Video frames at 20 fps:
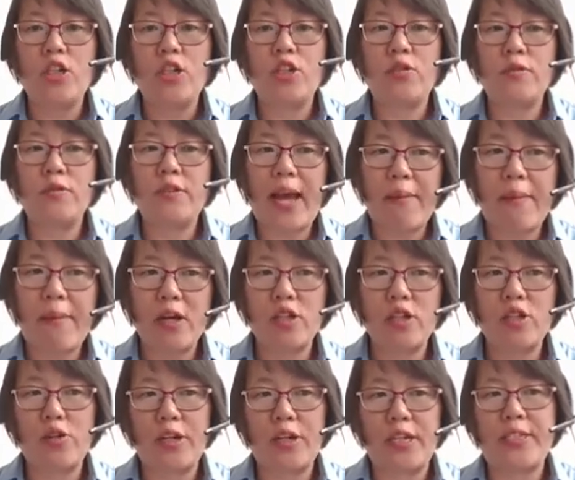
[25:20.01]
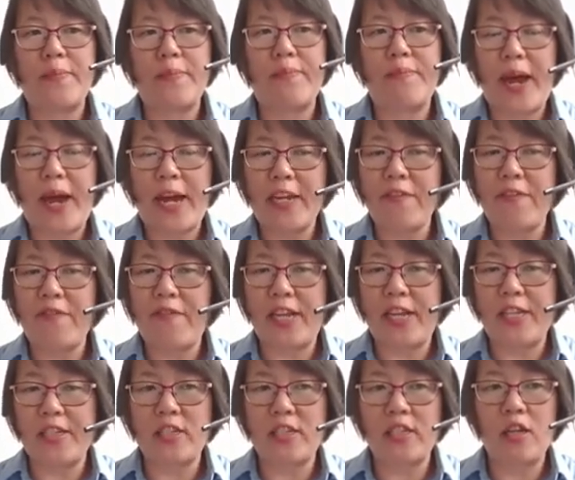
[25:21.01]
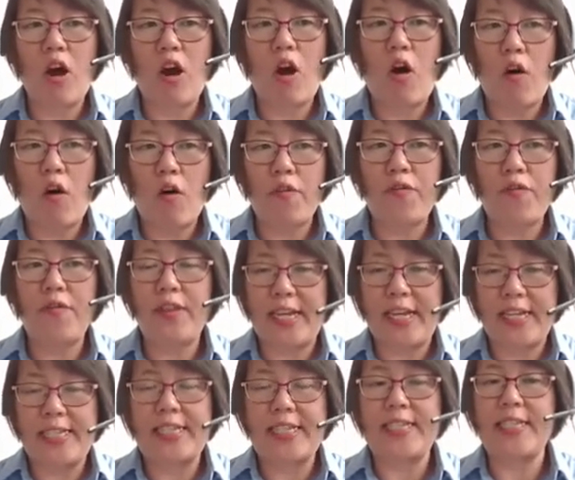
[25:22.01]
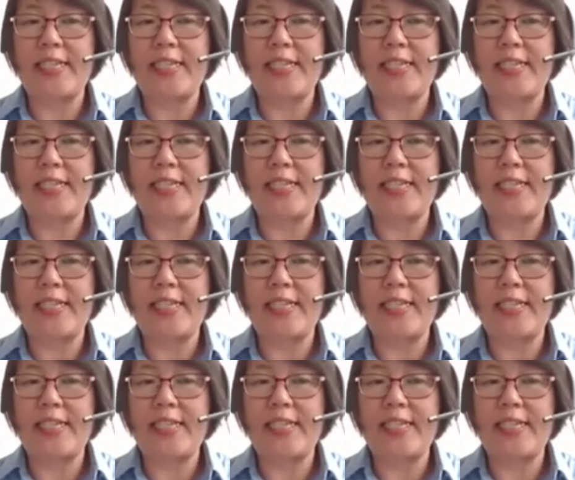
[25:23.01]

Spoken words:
to demonstrate the benefits of this